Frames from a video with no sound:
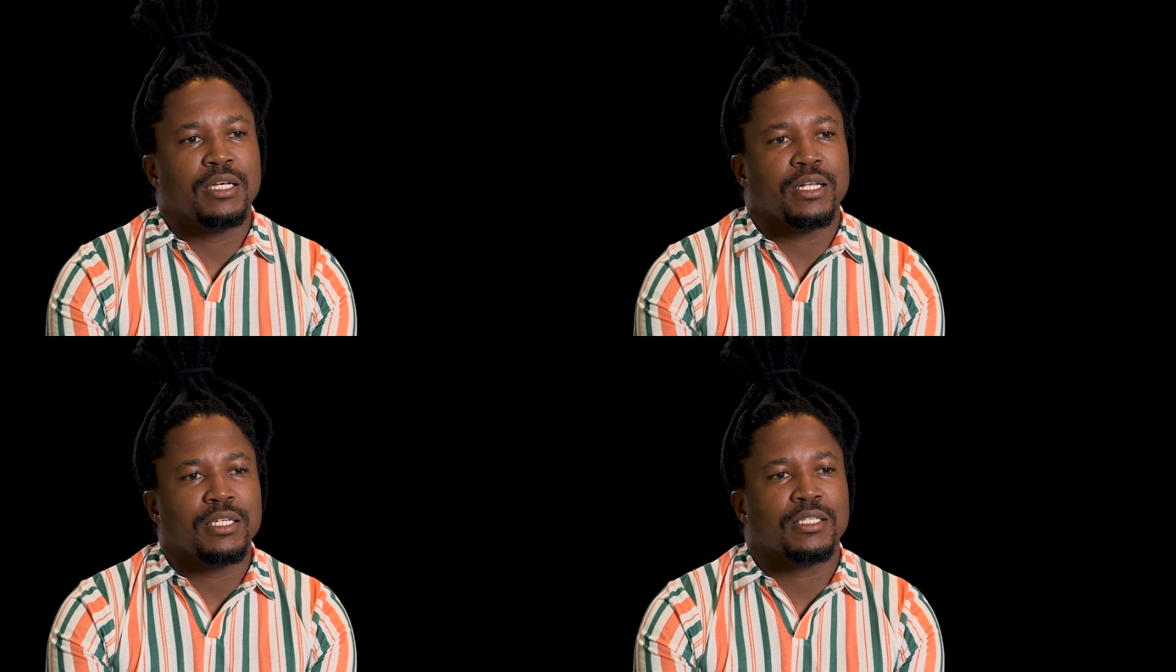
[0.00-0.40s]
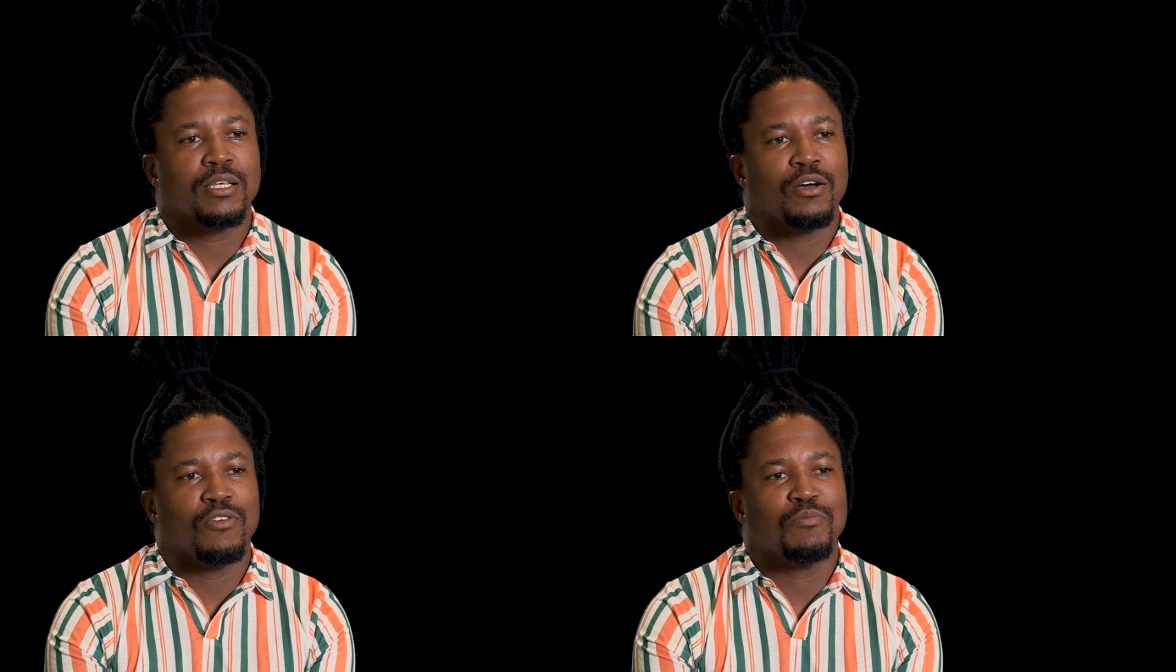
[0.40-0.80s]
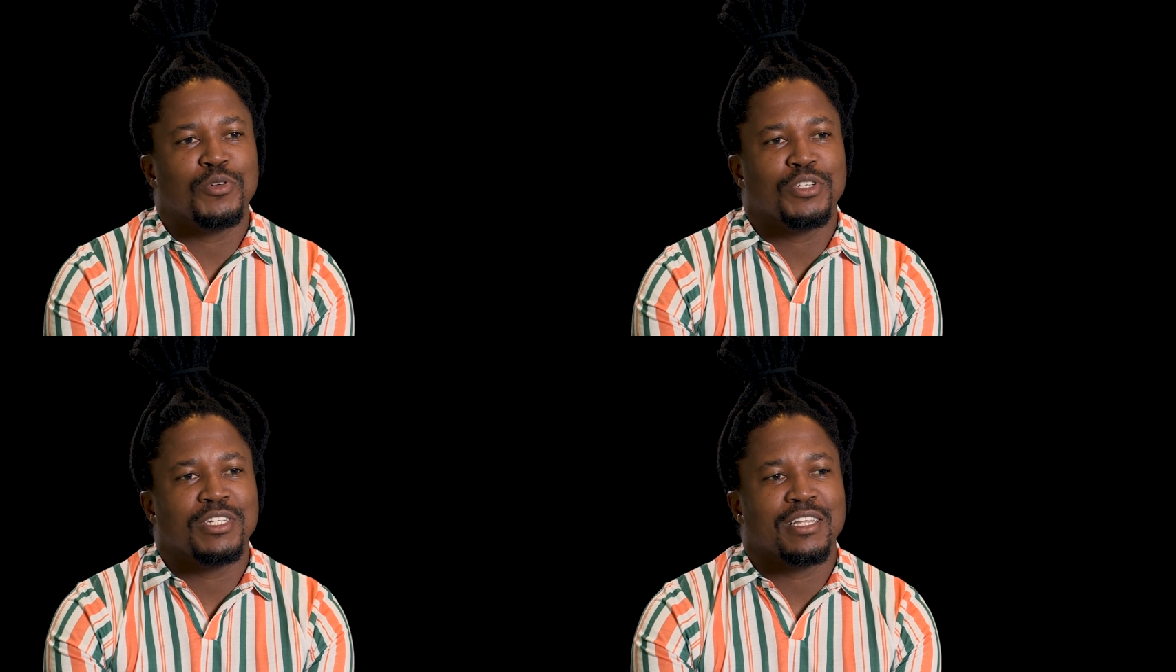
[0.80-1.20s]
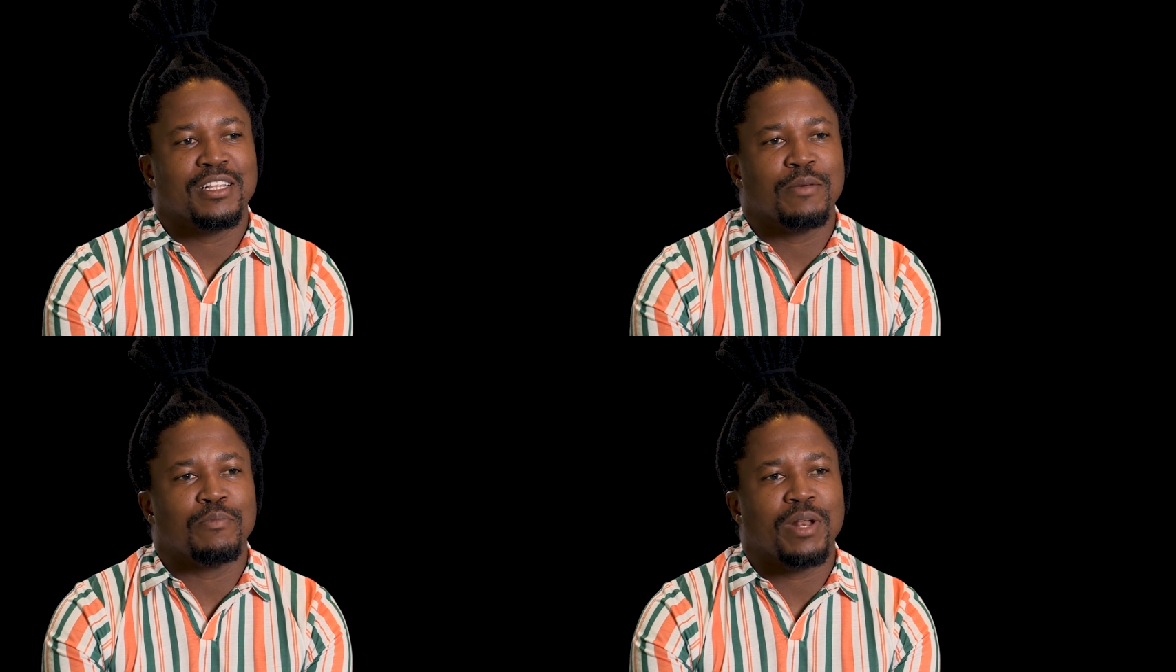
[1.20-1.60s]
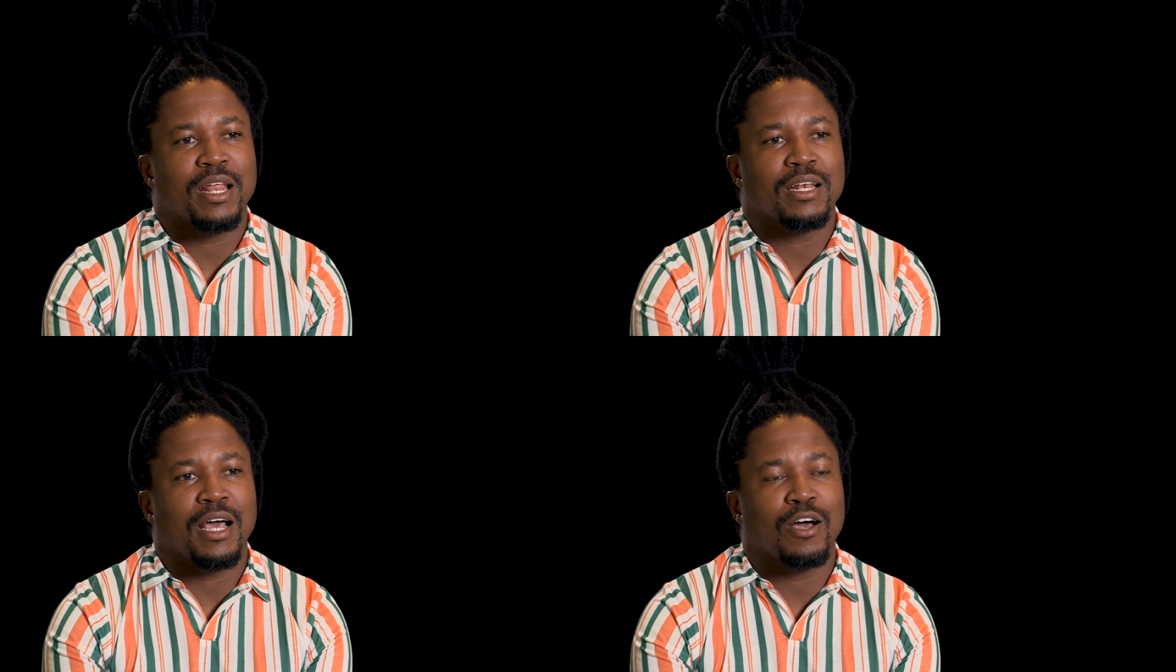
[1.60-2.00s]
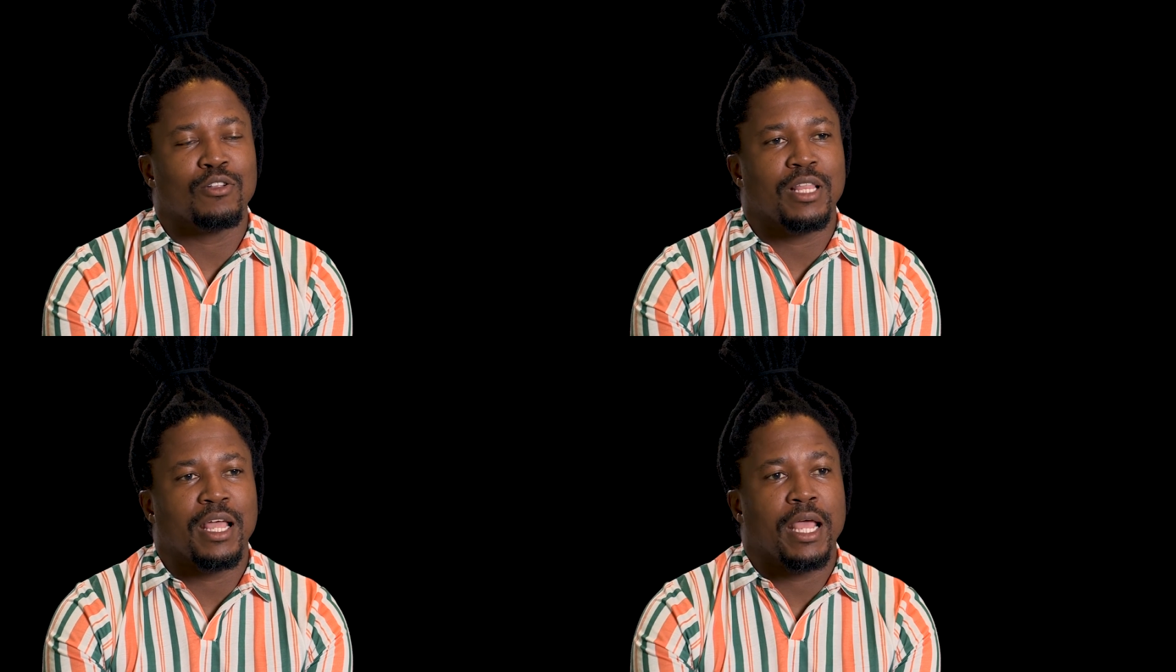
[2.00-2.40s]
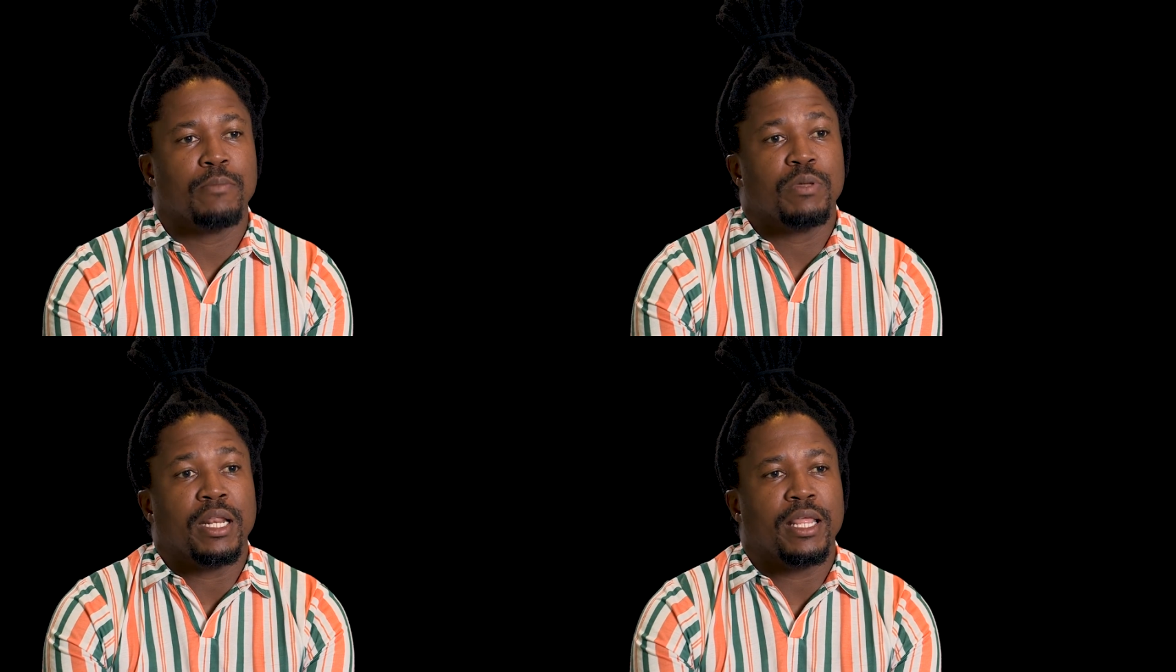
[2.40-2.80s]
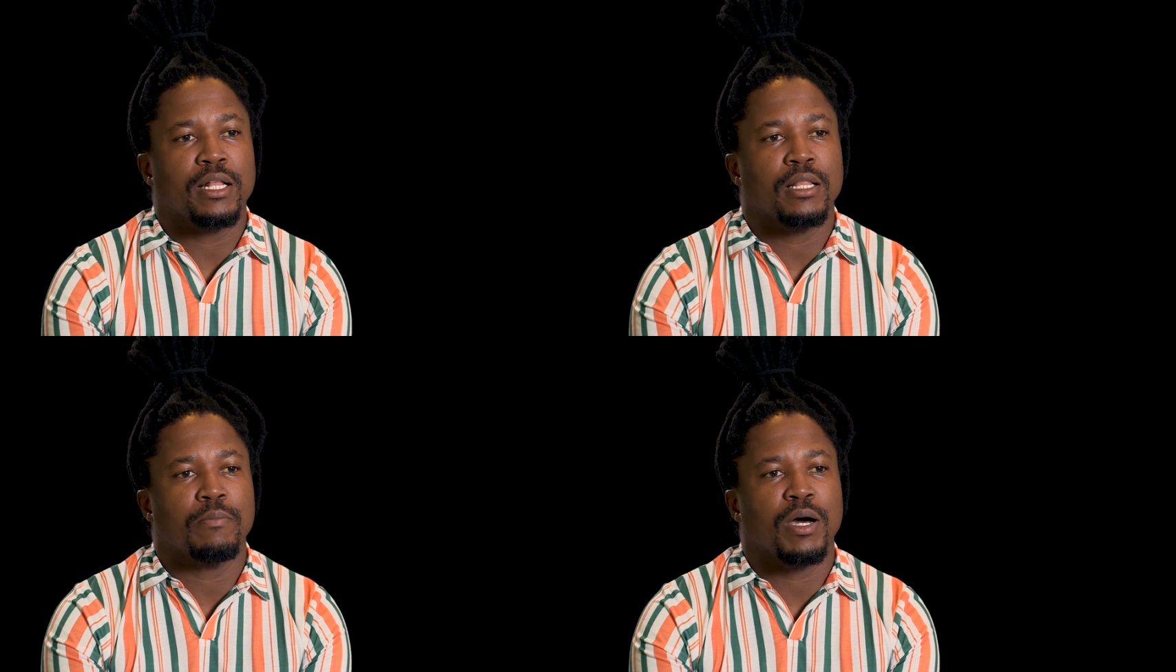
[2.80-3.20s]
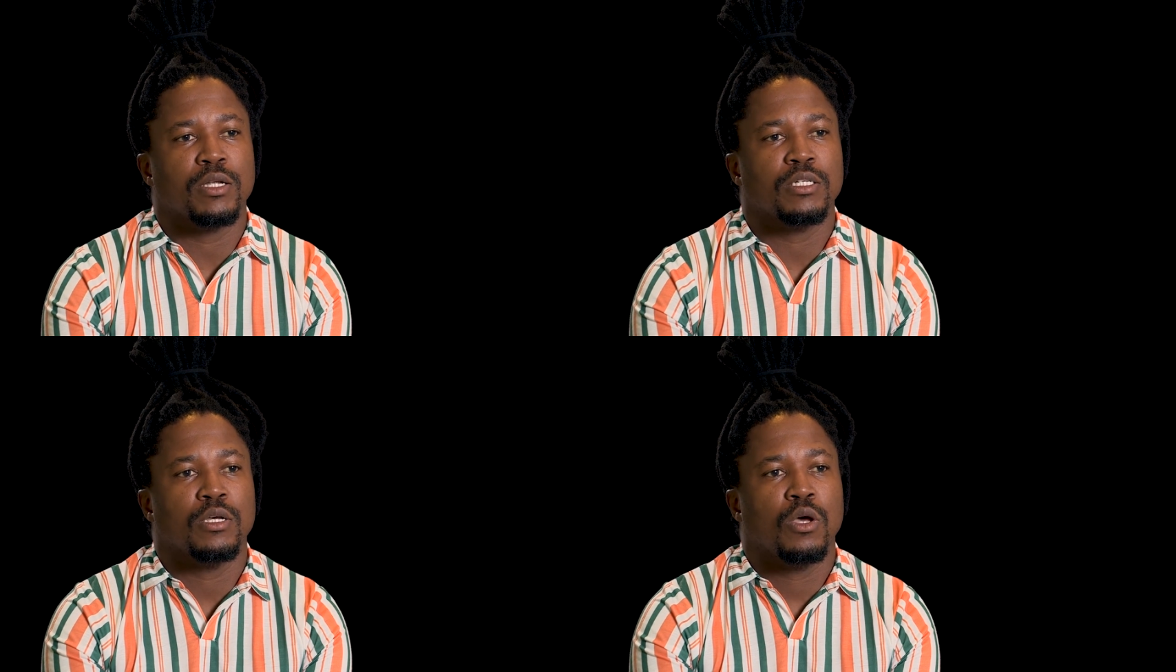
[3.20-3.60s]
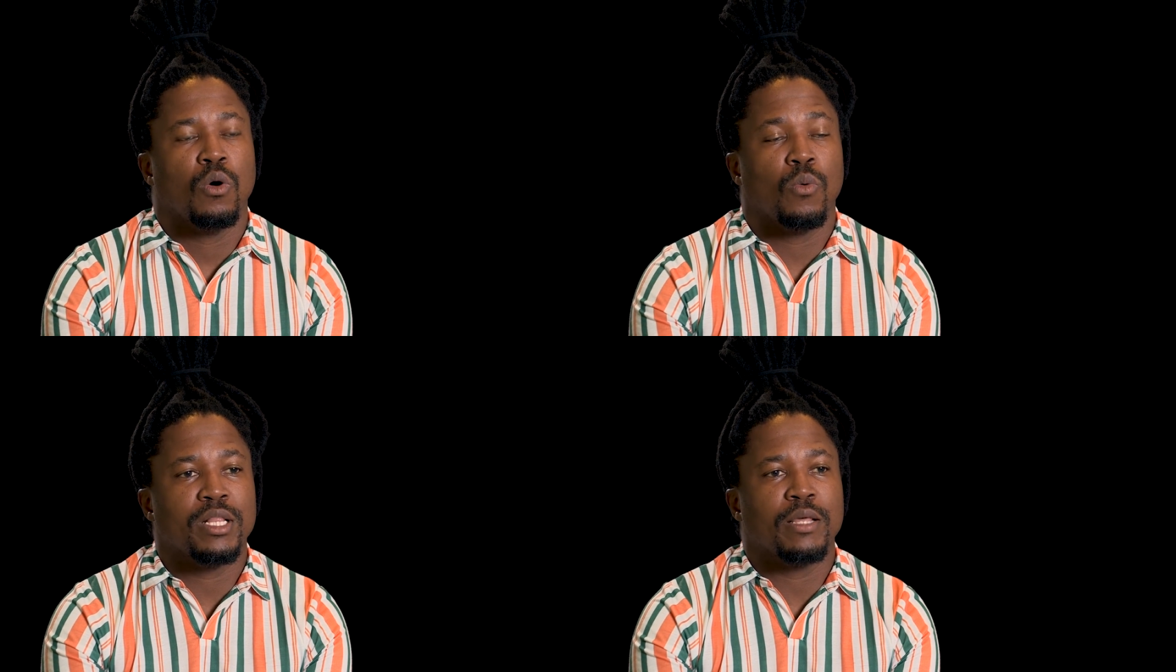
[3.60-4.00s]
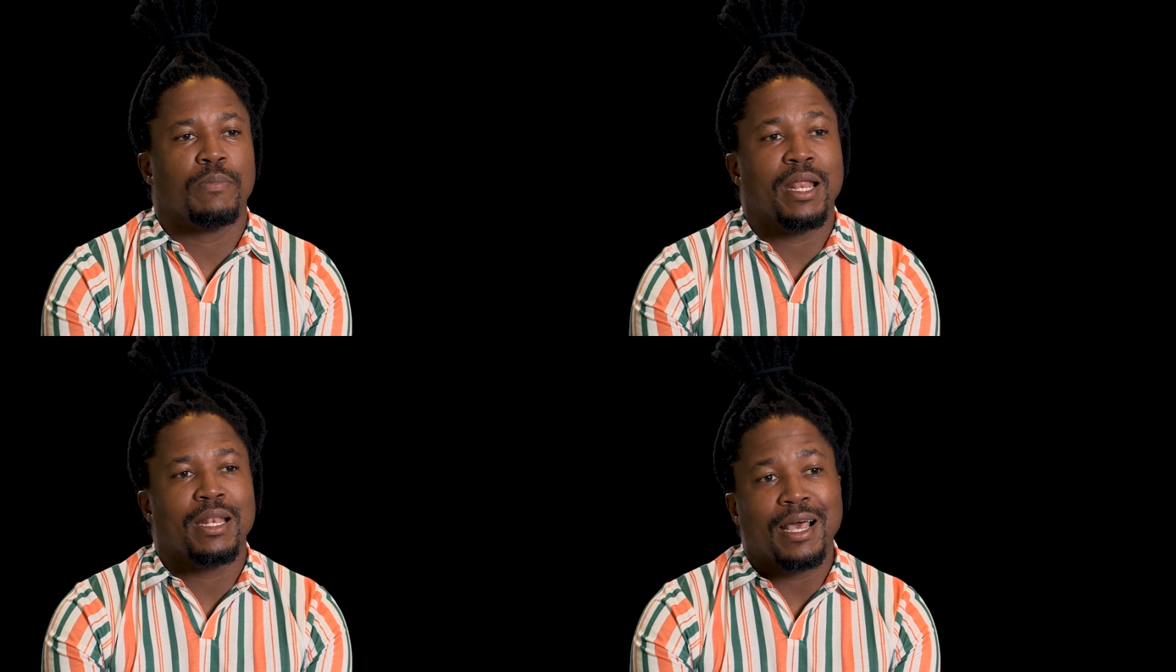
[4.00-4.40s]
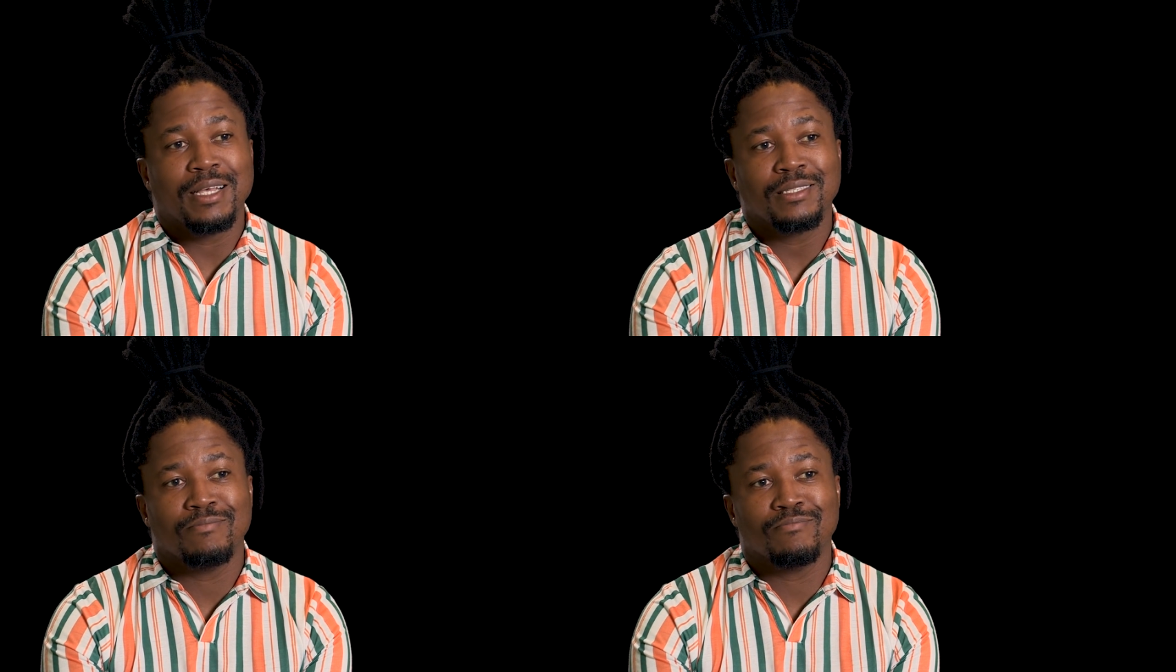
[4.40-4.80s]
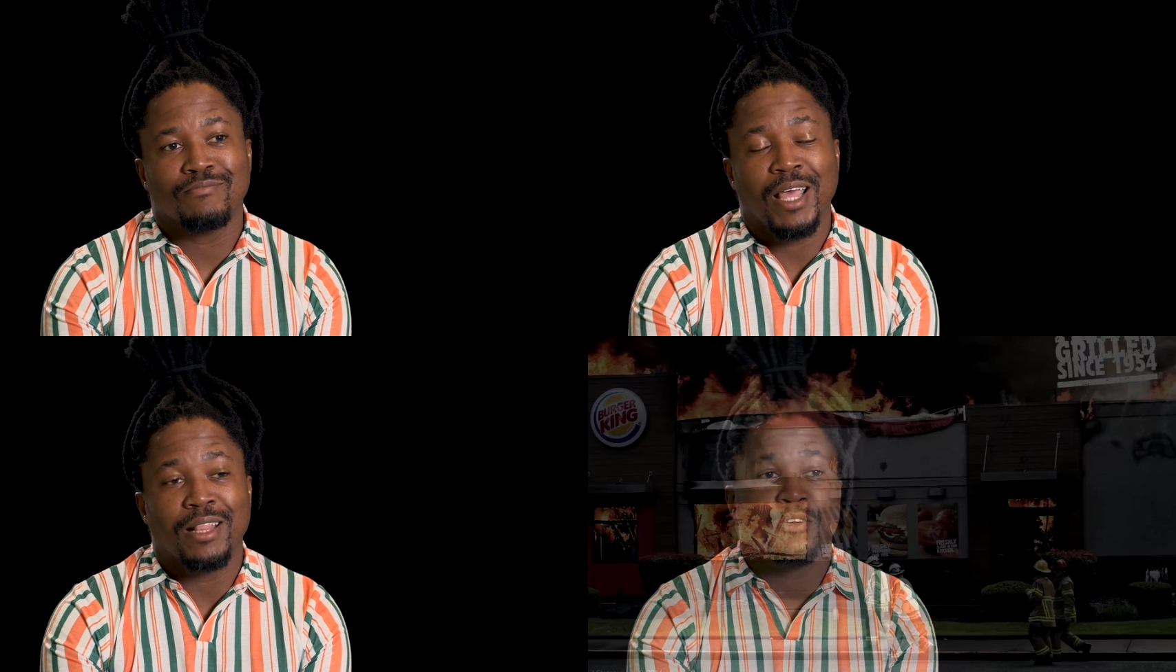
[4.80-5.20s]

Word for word: the risk of putting the brand out there and be real about what the brand does and